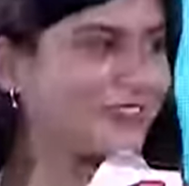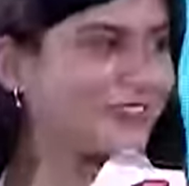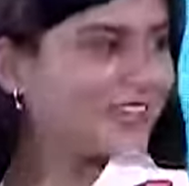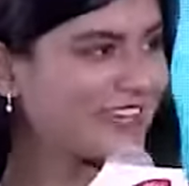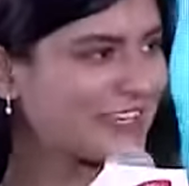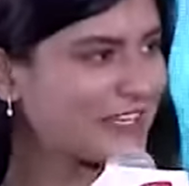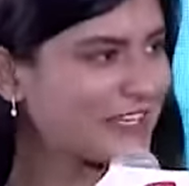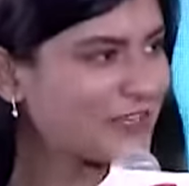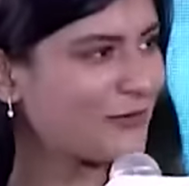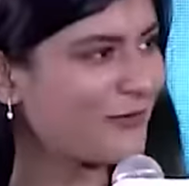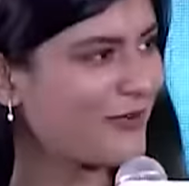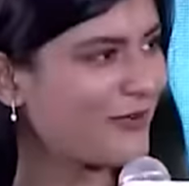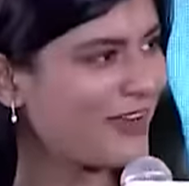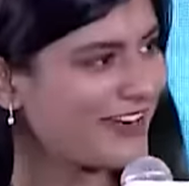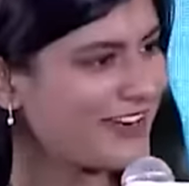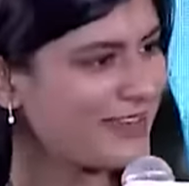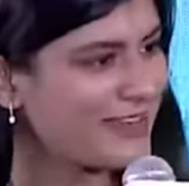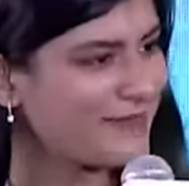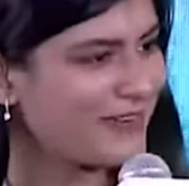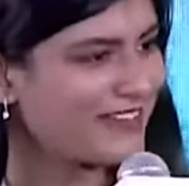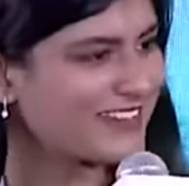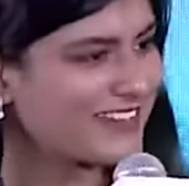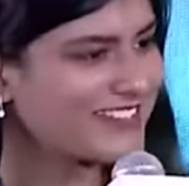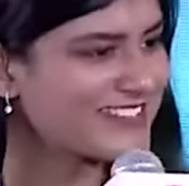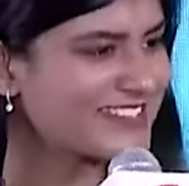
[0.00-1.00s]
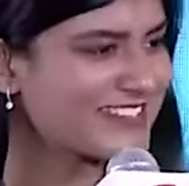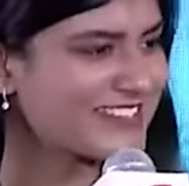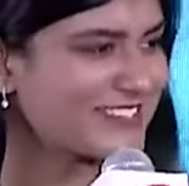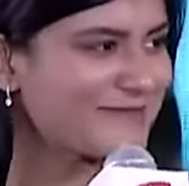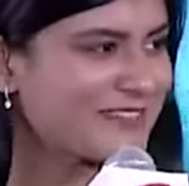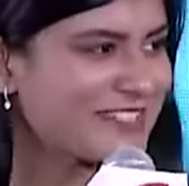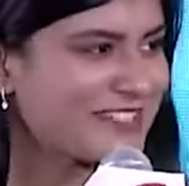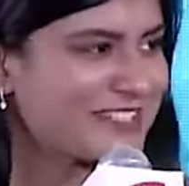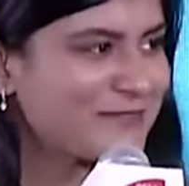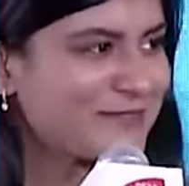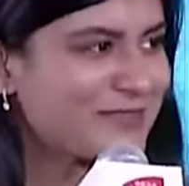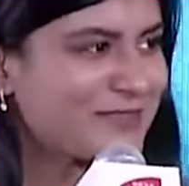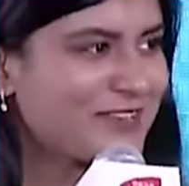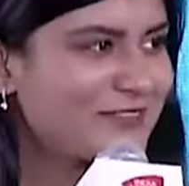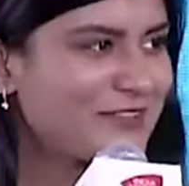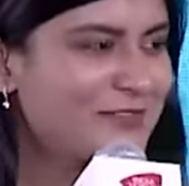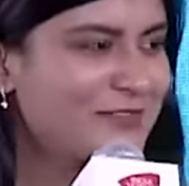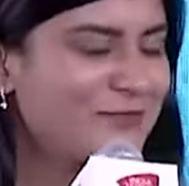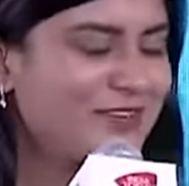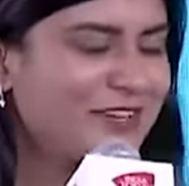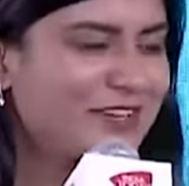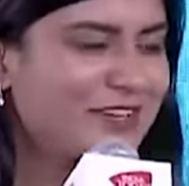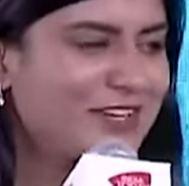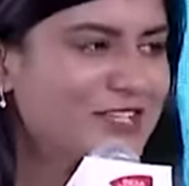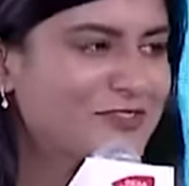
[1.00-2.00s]
Thank you very much, Mr. Praveen
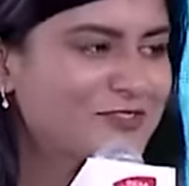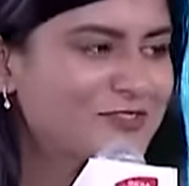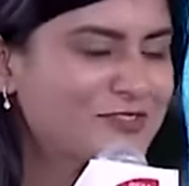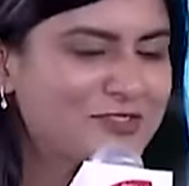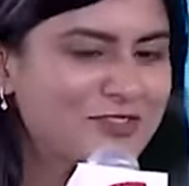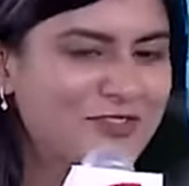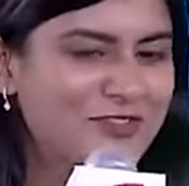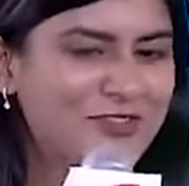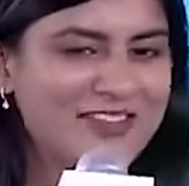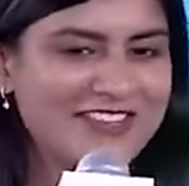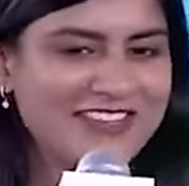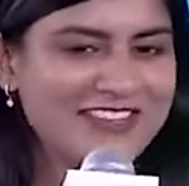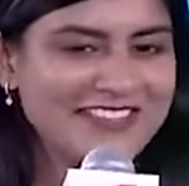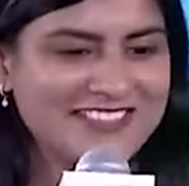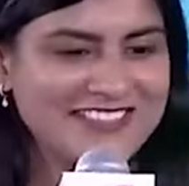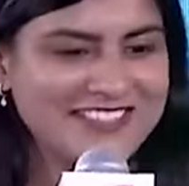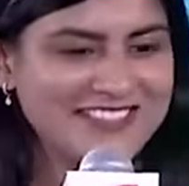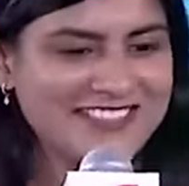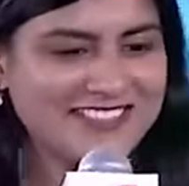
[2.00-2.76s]
Prakash, for joining us